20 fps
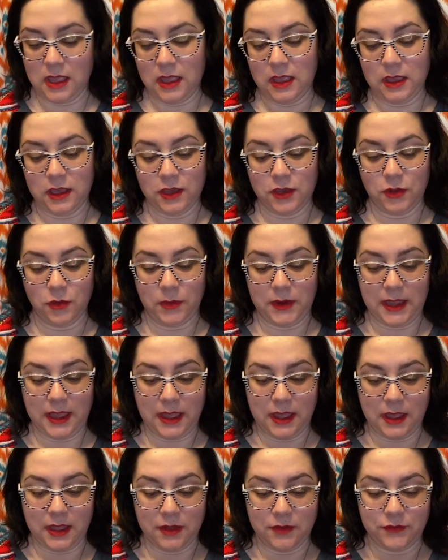Here we
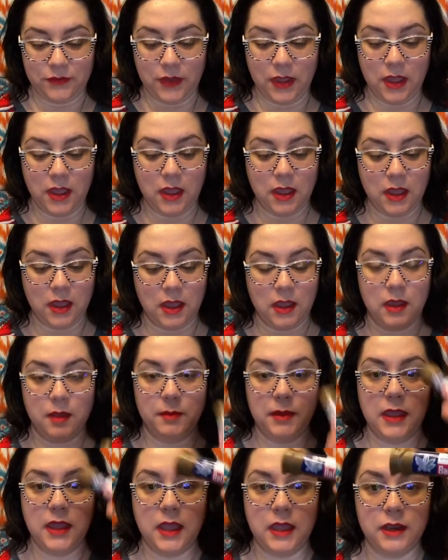have
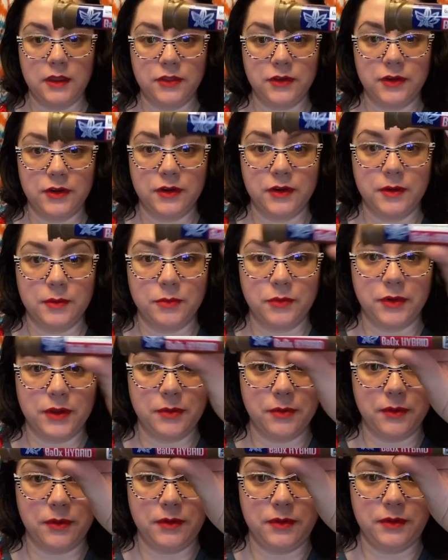another
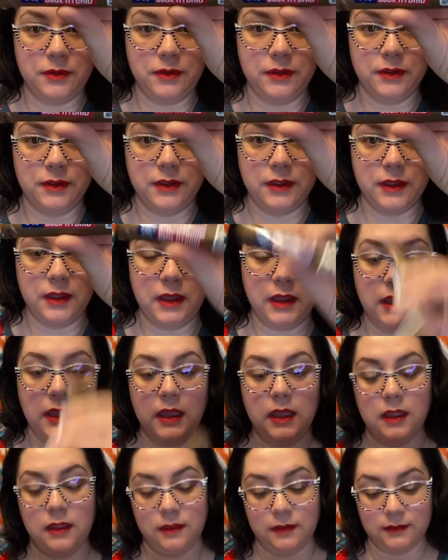pre-roll,
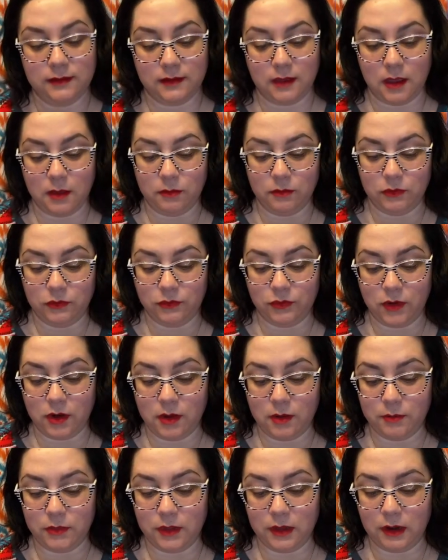and this comes
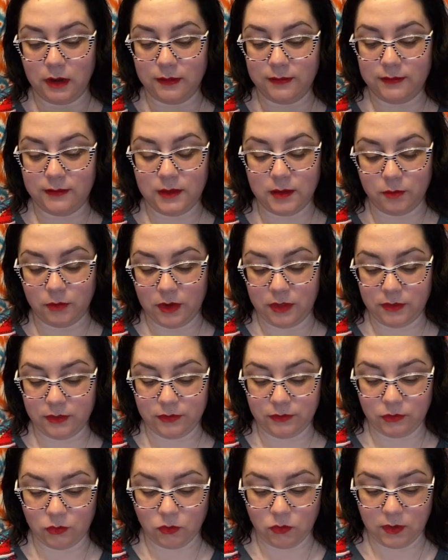from the Garcia
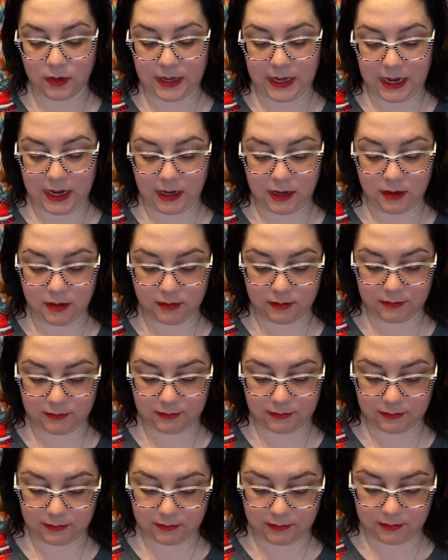Brothers
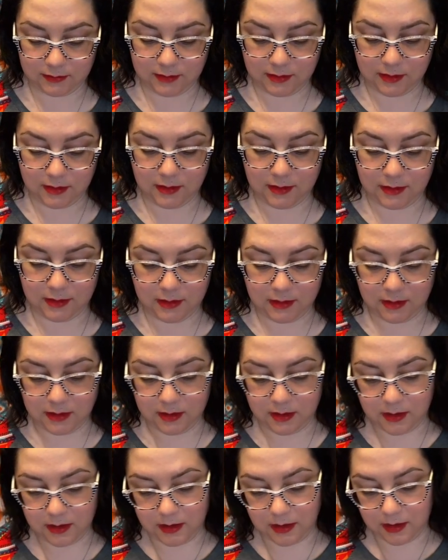Organics.
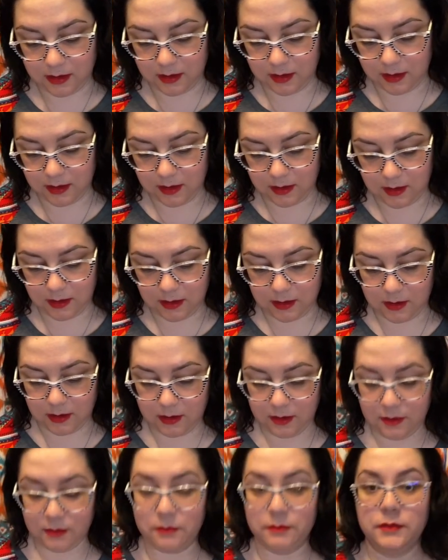
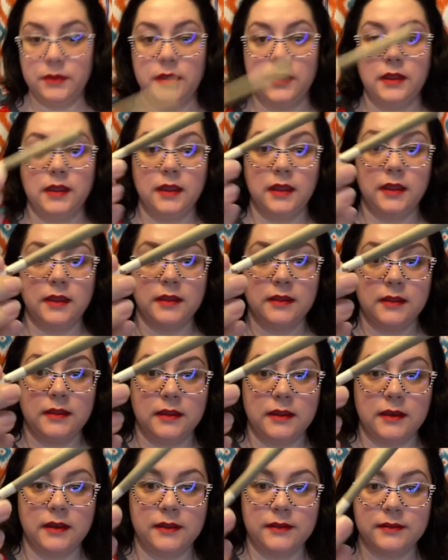
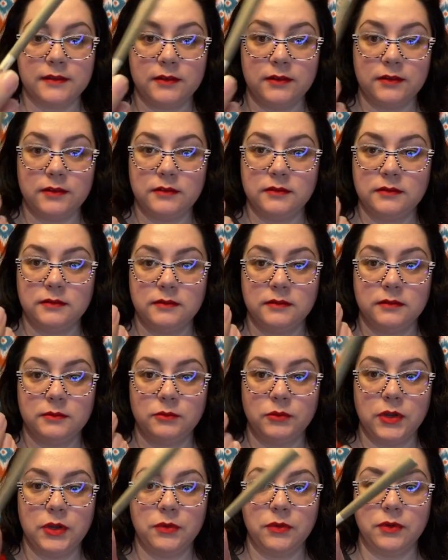Nice little
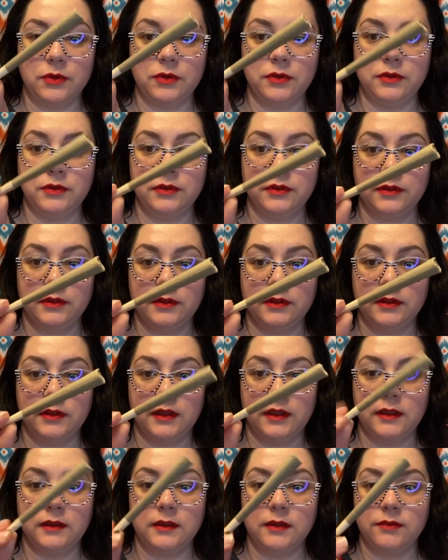pre-roll.
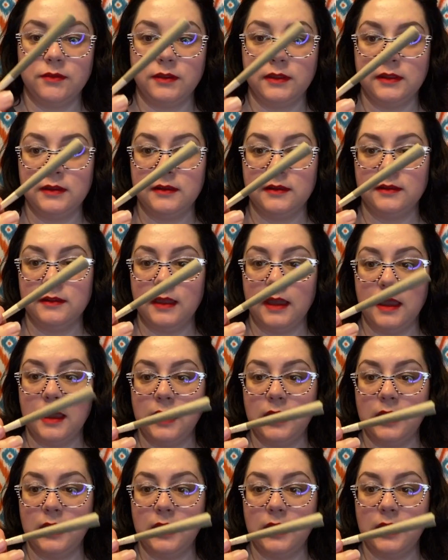Definitely dig that.